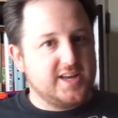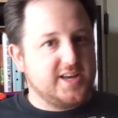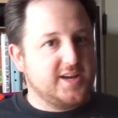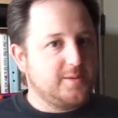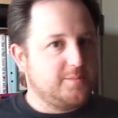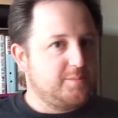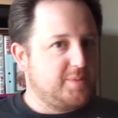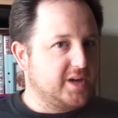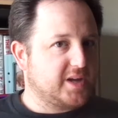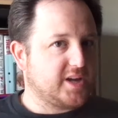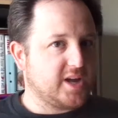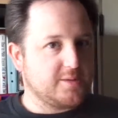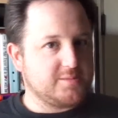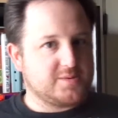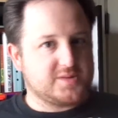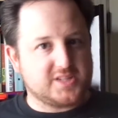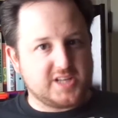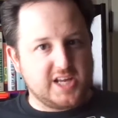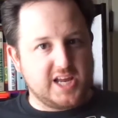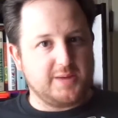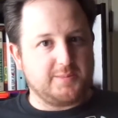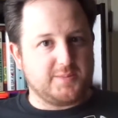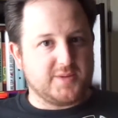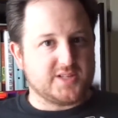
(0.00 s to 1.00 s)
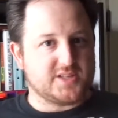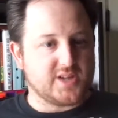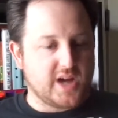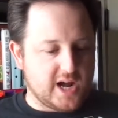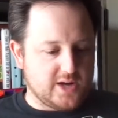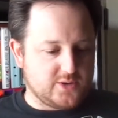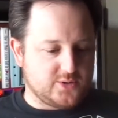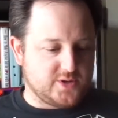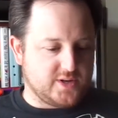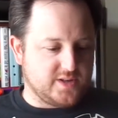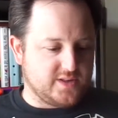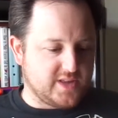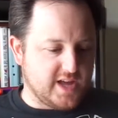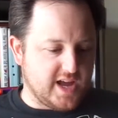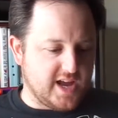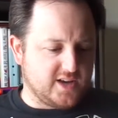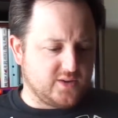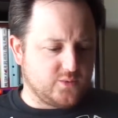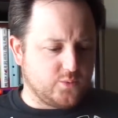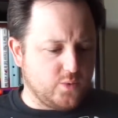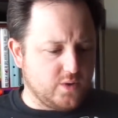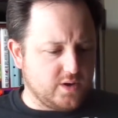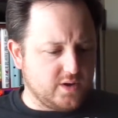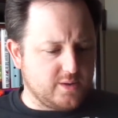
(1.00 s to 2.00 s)
pick up steam, this hydrogen
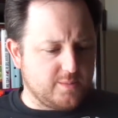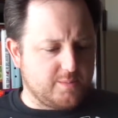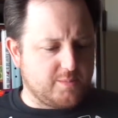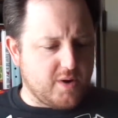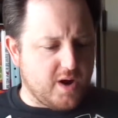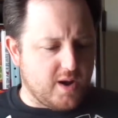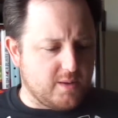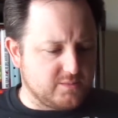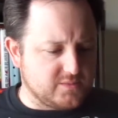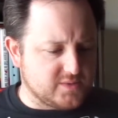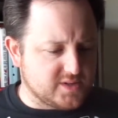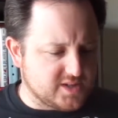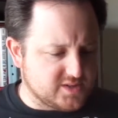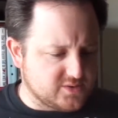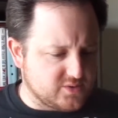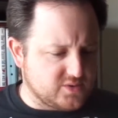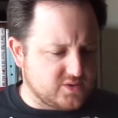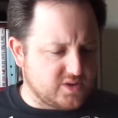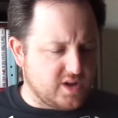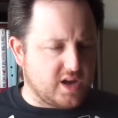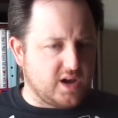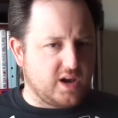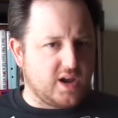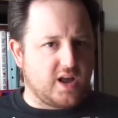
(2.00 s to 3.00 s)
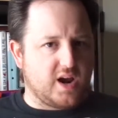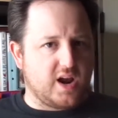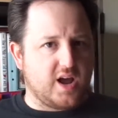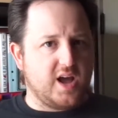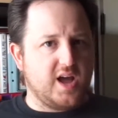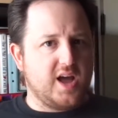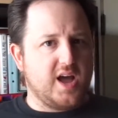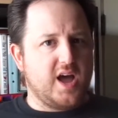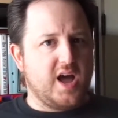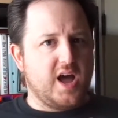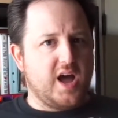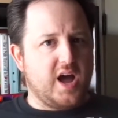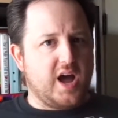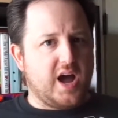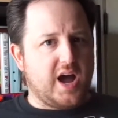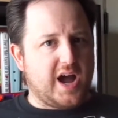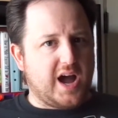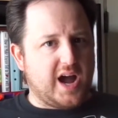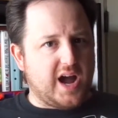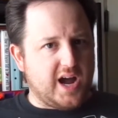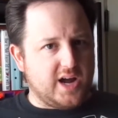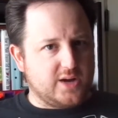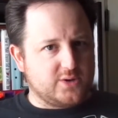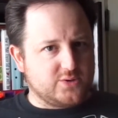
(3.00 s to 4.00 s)
thing. One of the problems is there's not a lot of
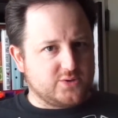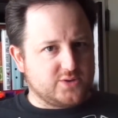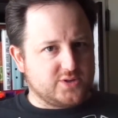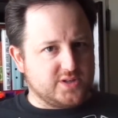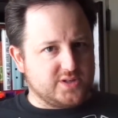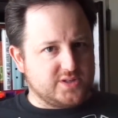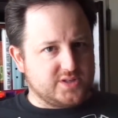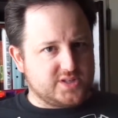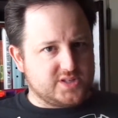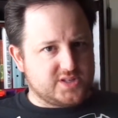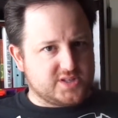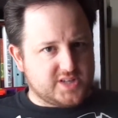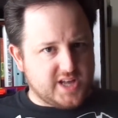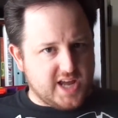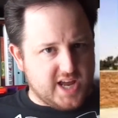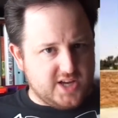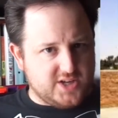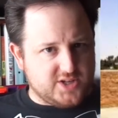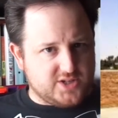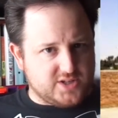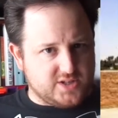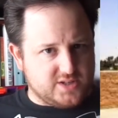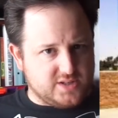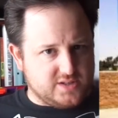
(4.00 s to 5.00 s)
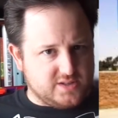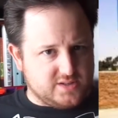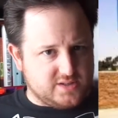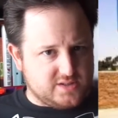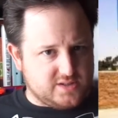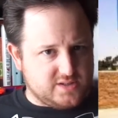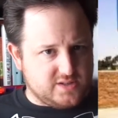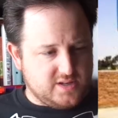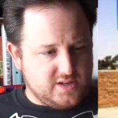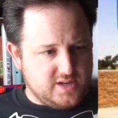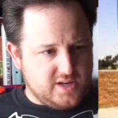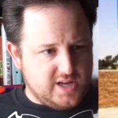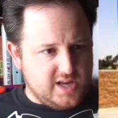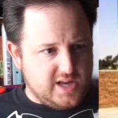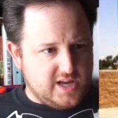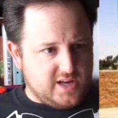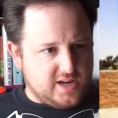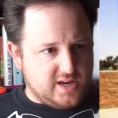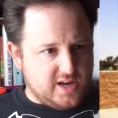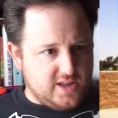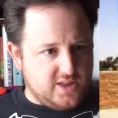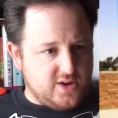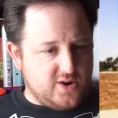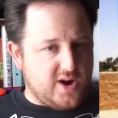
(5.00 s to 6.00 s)
hydrogen stations.
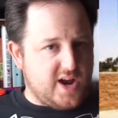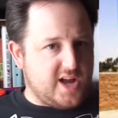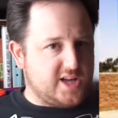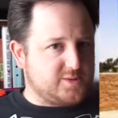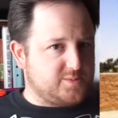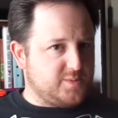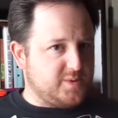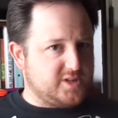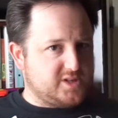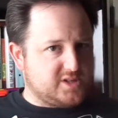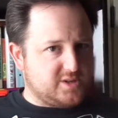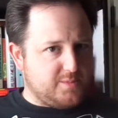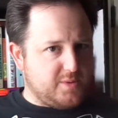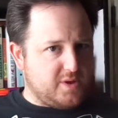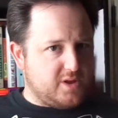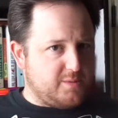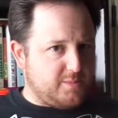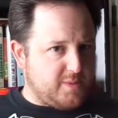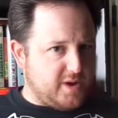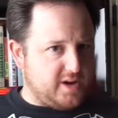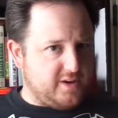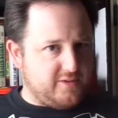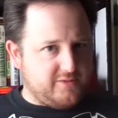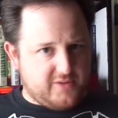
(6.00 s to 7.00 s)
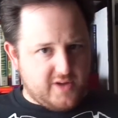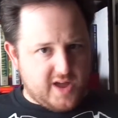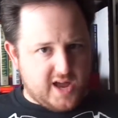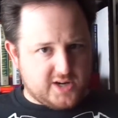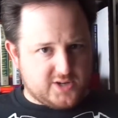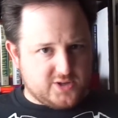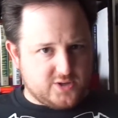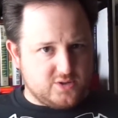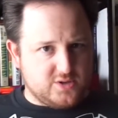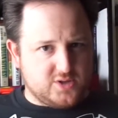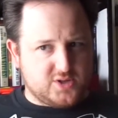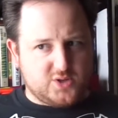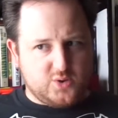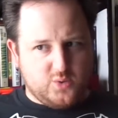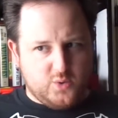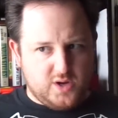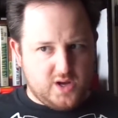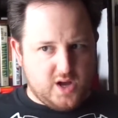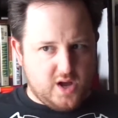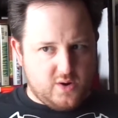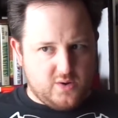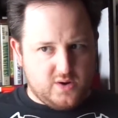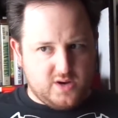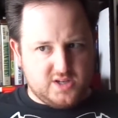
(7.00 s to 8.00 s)
Now, there has been some other manufacturers,
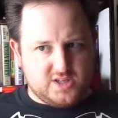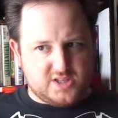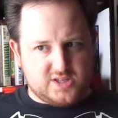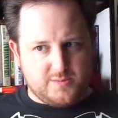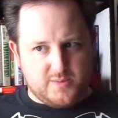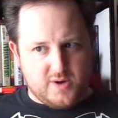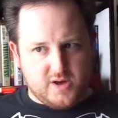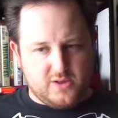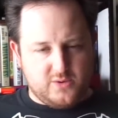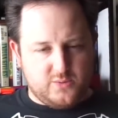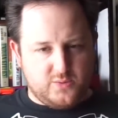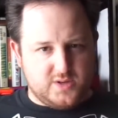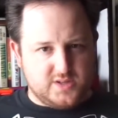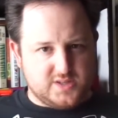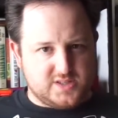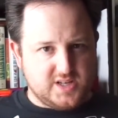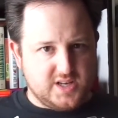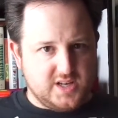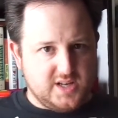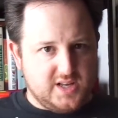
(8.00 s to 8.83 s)
Toyota and some other ones,